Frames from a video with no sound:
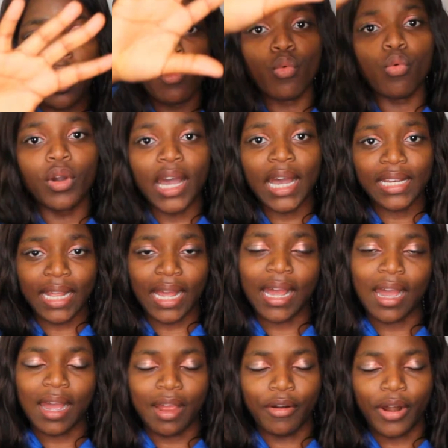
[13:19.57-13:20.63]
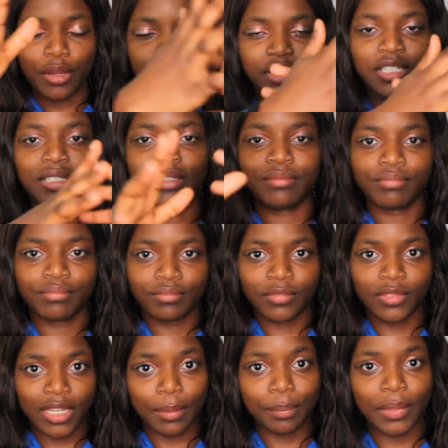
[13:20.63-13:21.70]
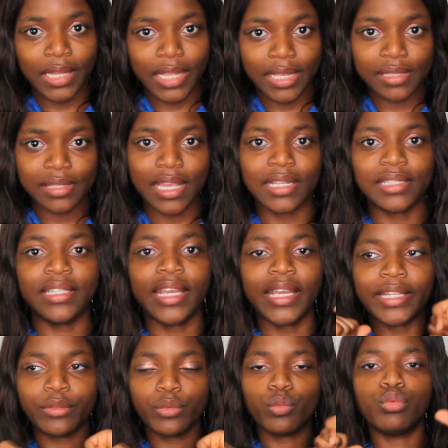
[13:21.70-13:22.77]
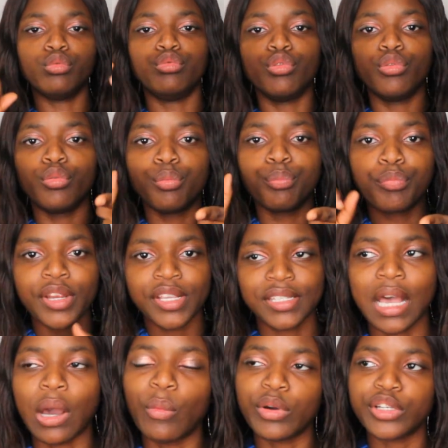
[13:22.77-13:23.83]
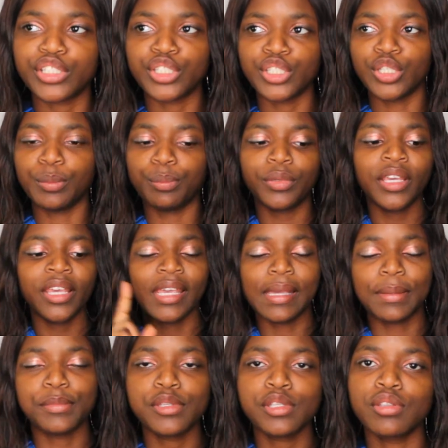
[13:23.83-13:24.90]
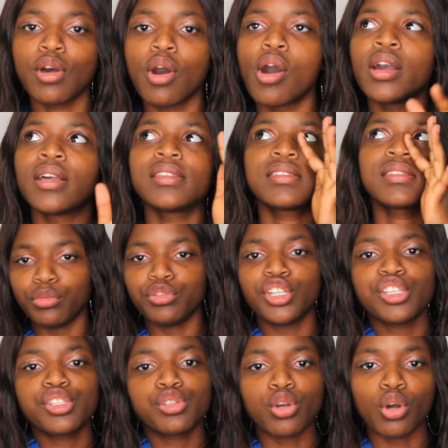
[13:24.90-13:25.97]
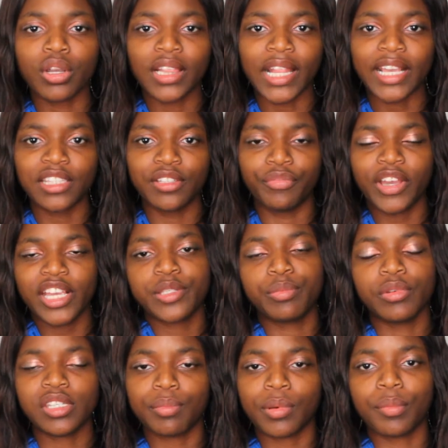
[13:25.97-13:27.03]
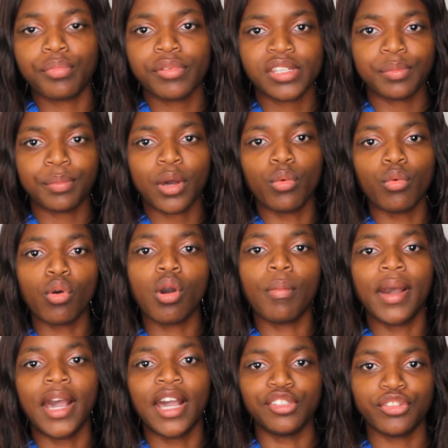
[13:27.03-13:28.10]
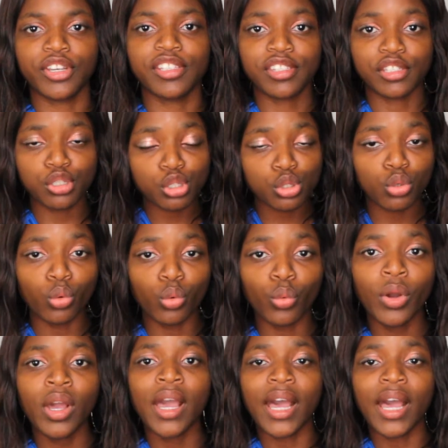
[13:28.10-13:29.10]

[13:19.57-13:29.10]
will gather around in a place and then we'll do praise and worship hymn songs we'll just talk like the vice principal principal will come and address the school